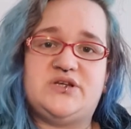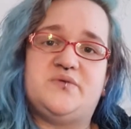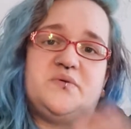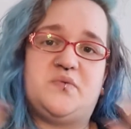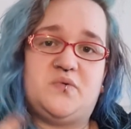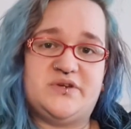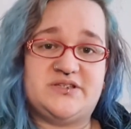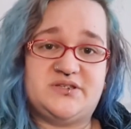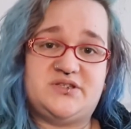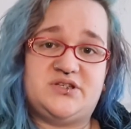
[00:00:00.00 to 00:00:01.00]
do and what
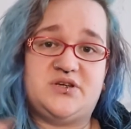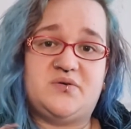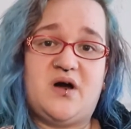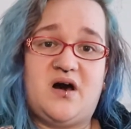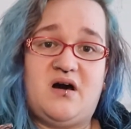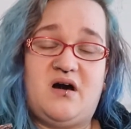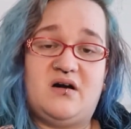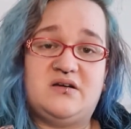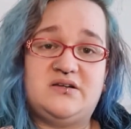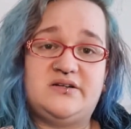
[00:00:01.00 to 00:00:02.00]
wizards do
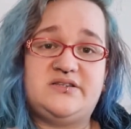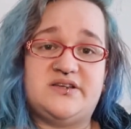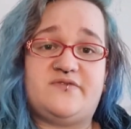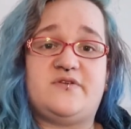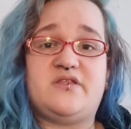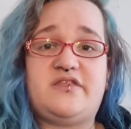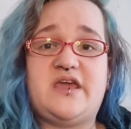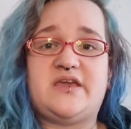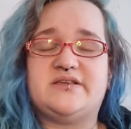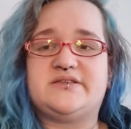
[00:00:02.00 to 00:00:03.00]
are different
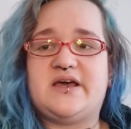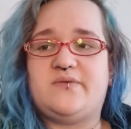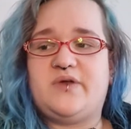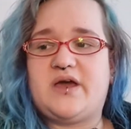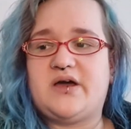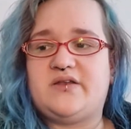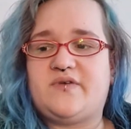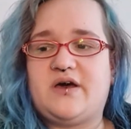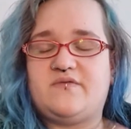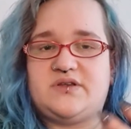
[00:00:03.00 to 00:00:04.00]
things. And we kind of
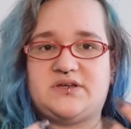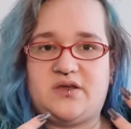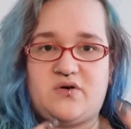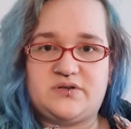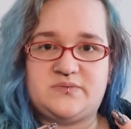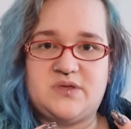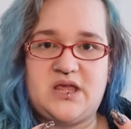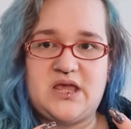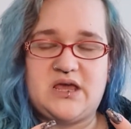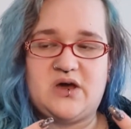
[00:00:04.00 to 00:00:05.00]
have a
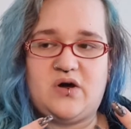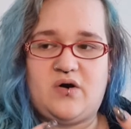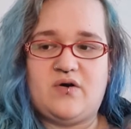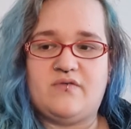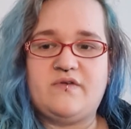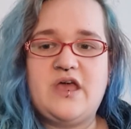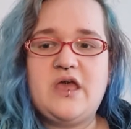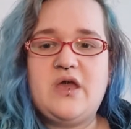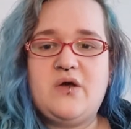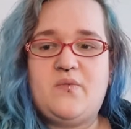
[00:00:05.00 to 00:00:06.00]
dichotomy here of
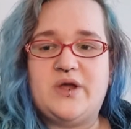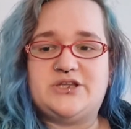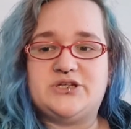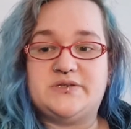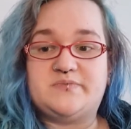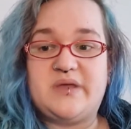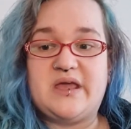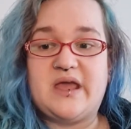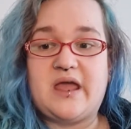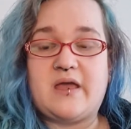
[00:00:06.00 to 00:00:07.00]
witches
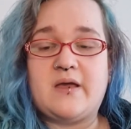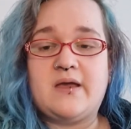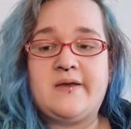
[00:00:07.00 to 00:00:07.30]
being,